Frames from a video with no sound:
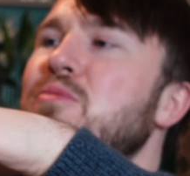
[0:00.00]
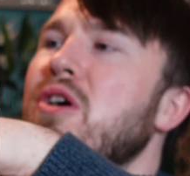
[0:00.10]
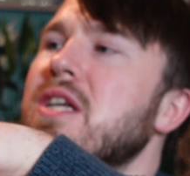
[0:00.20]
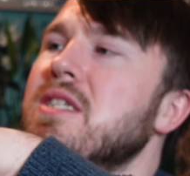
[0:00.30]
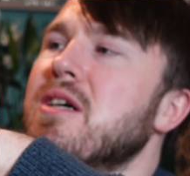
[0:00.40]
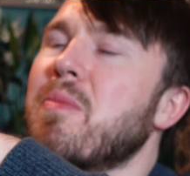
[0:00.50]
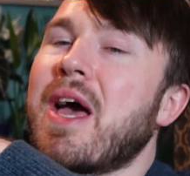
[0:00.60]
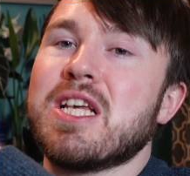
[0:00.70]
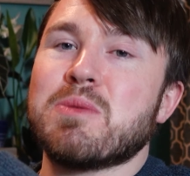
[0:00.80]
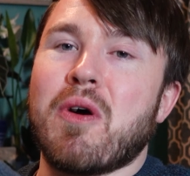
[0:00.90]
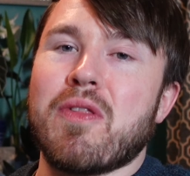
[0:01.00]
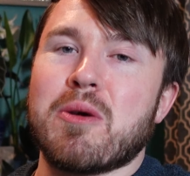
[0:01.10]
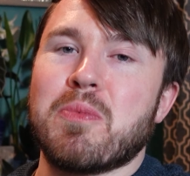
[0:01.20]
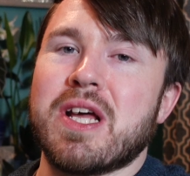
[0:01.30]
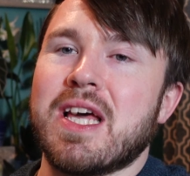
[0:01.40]
brighten up any spot that I
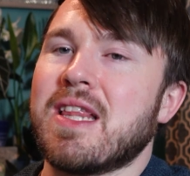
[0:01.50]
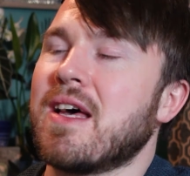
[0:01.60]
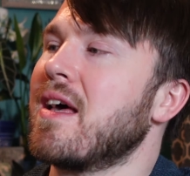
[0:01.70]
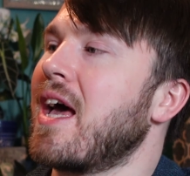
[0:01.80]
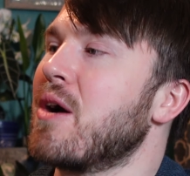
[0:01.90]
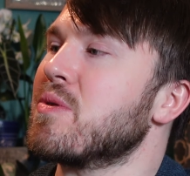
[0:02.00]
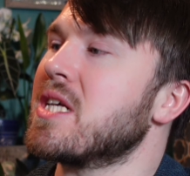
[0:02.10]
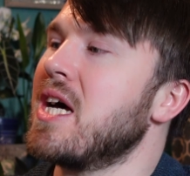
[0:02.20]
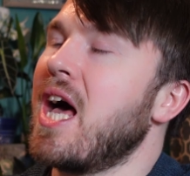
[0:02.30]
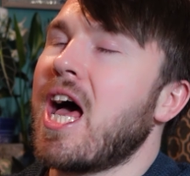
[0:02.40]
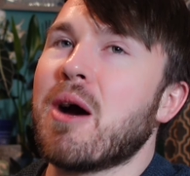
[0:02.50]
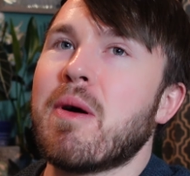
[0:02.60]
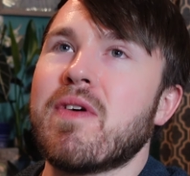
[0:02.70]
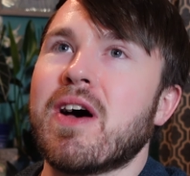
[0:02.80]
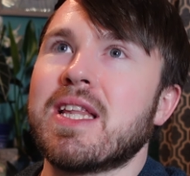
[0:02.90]
put it in the house.
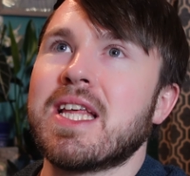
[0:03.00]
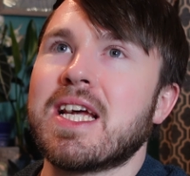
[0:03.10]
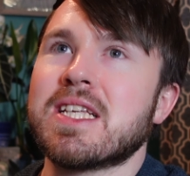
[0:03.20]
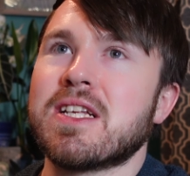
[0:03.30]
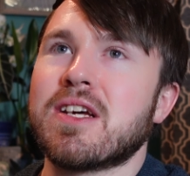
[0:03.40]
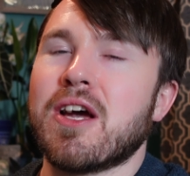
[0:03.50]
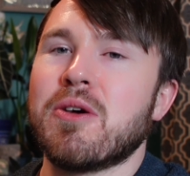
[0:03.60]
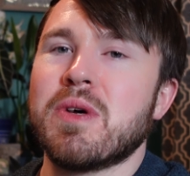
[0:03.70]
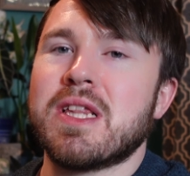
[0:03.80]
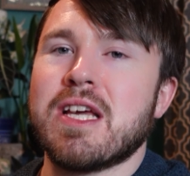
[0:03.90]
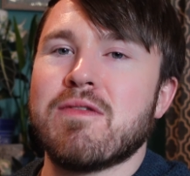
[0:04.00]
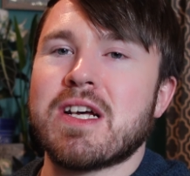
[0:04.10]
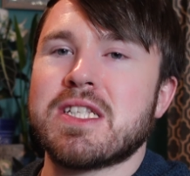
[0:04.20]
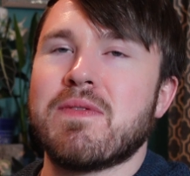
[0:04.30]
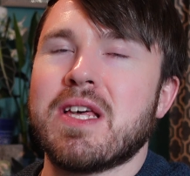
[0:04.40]
However, I think it's going to go with the
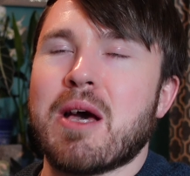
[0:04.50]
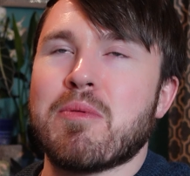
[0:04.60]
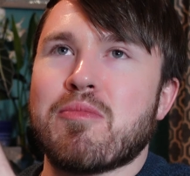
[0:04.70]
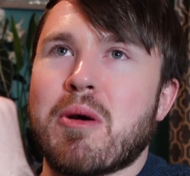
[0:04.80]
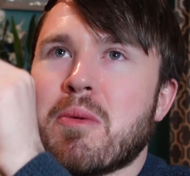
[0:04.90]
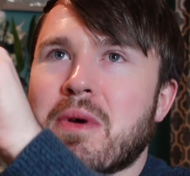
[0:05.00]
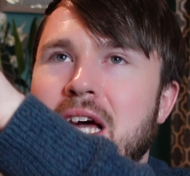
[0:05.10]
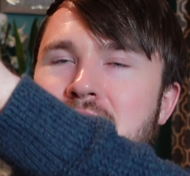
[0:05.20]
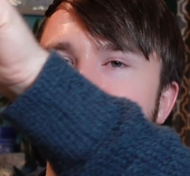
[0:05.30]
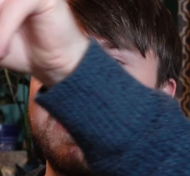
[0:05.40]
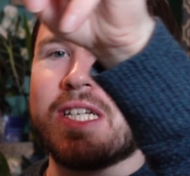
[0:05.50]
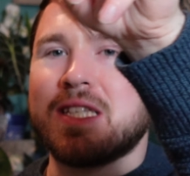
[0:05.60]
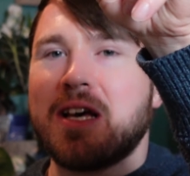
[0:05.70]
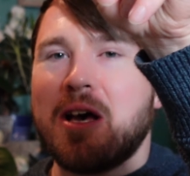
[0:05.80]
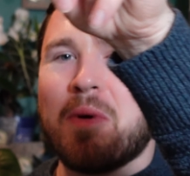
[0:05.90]
rest of the Epipremnum collection, which is
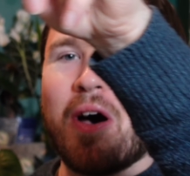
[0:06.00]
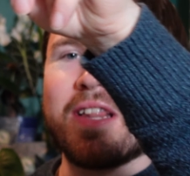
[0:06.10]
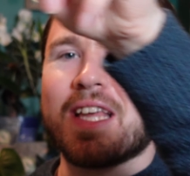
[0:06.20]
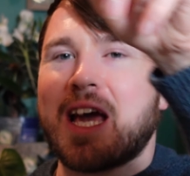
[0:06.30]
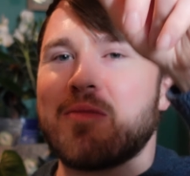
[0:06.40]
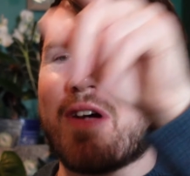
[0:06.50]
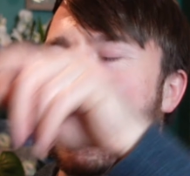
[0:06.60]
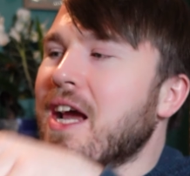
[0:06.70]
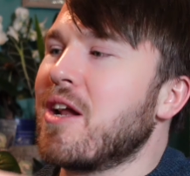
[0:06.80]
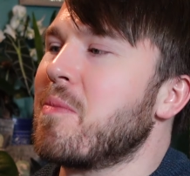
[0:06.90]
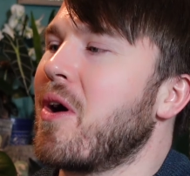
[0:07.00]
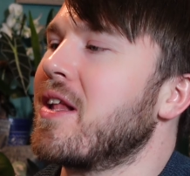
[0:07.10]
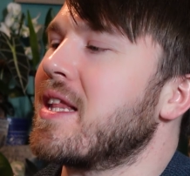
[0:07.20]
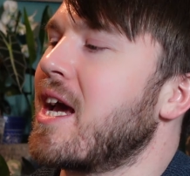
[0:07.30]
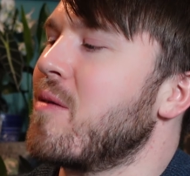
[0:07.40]
behind the camera, hanging up behind
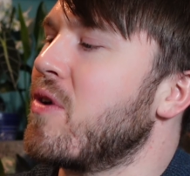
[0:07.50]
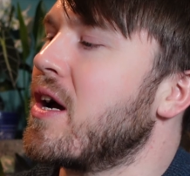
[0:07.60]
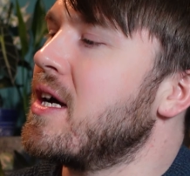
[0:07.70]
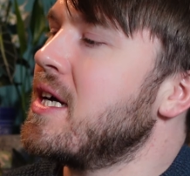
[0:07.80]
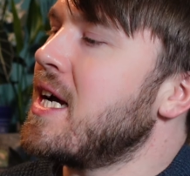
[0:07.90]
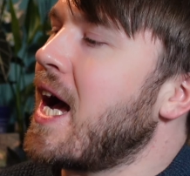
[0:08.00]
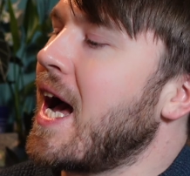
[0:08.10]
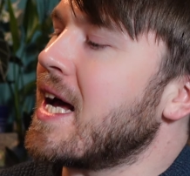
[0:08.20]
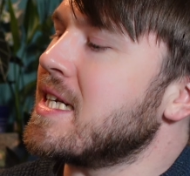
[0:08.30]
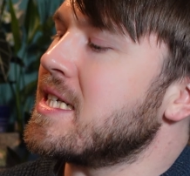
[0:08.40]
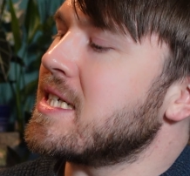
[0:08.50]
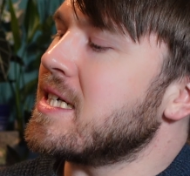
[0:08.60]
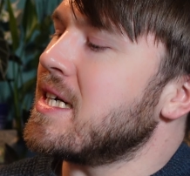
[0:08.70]
the camera. And